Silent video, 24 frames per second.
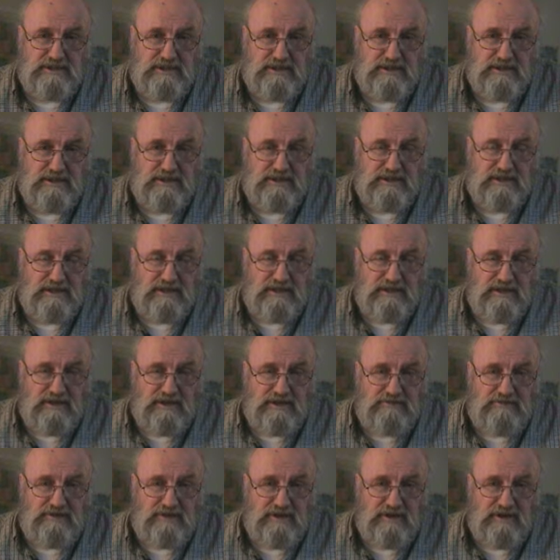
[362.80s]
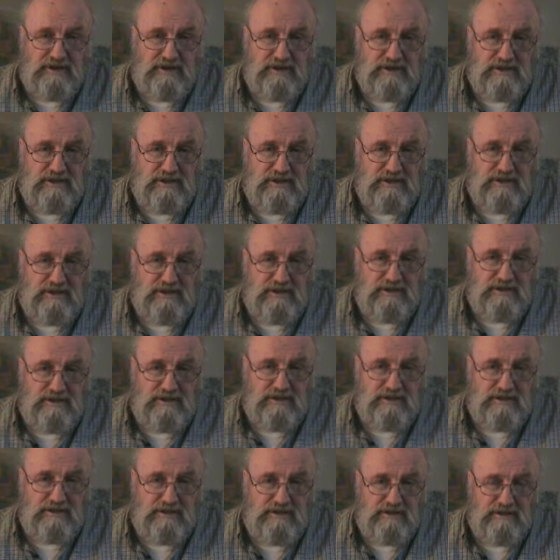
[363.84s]
And very little
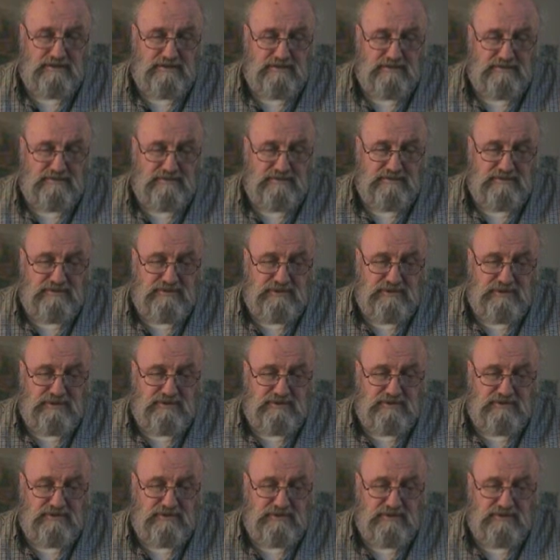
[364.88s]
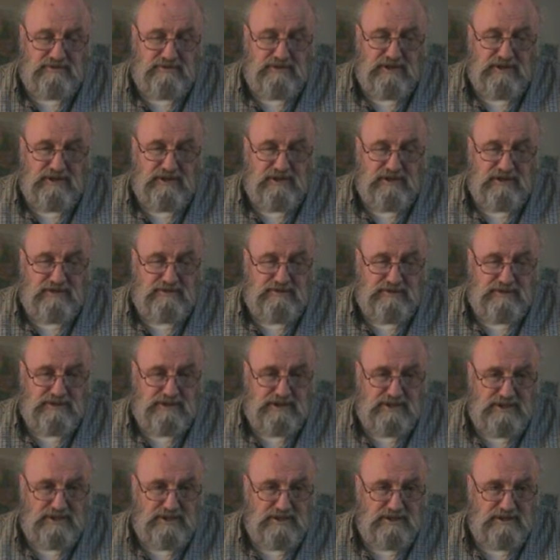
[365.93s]
uh, of the truth of anything was
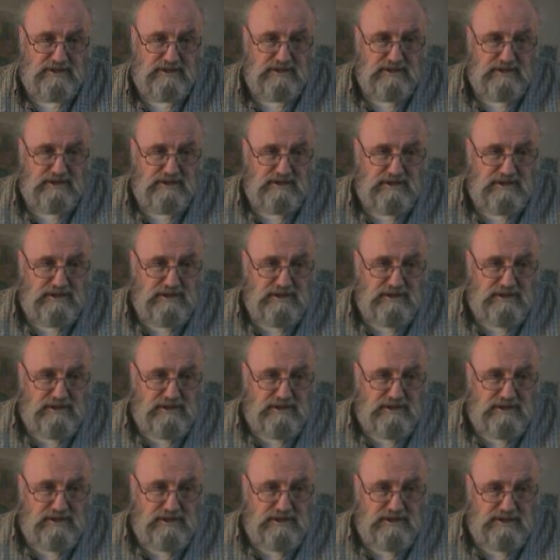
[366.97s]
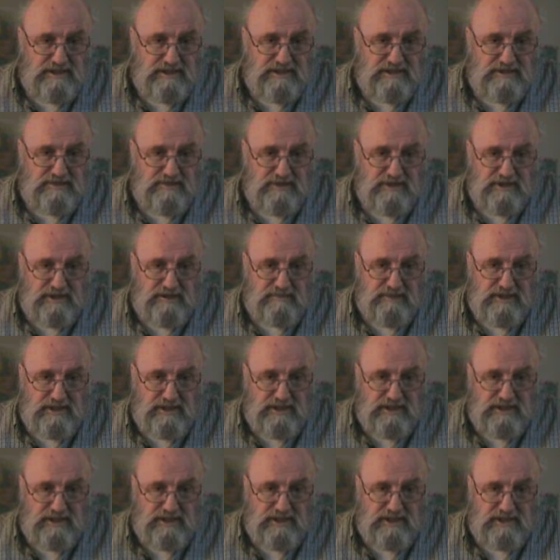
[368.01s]
in there. And this is one of the main
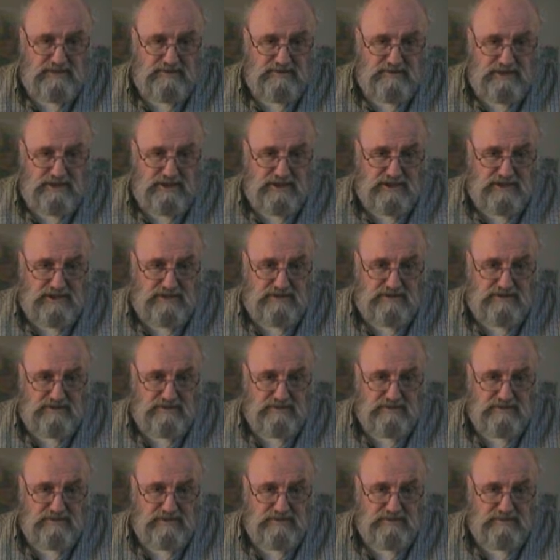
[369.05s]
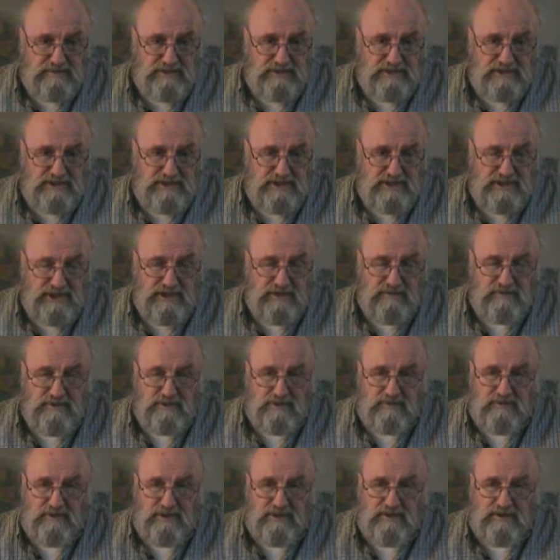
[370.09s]
things we need to appreciate
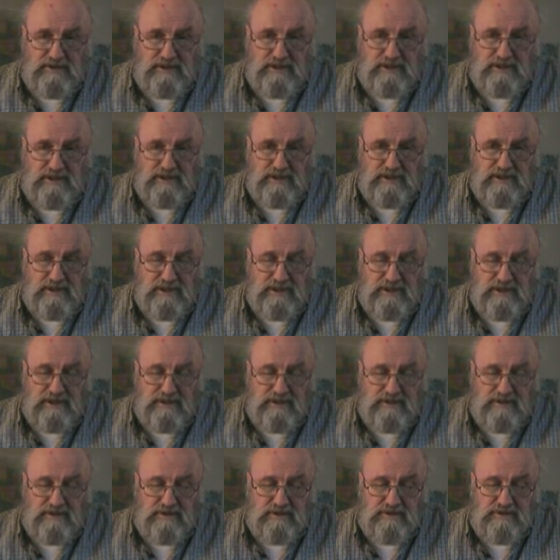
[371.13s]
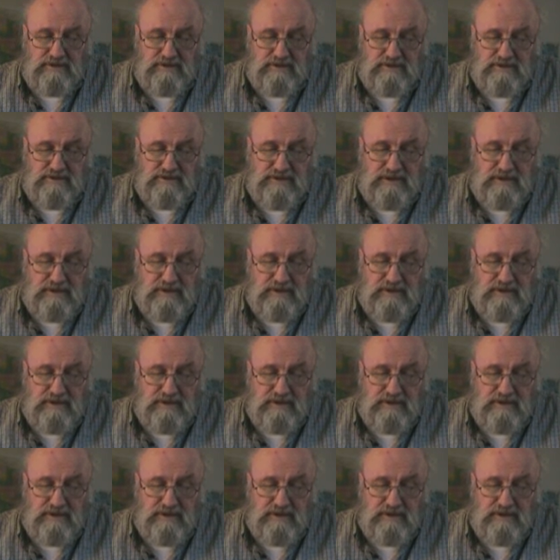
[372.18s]
when we look at, at the news,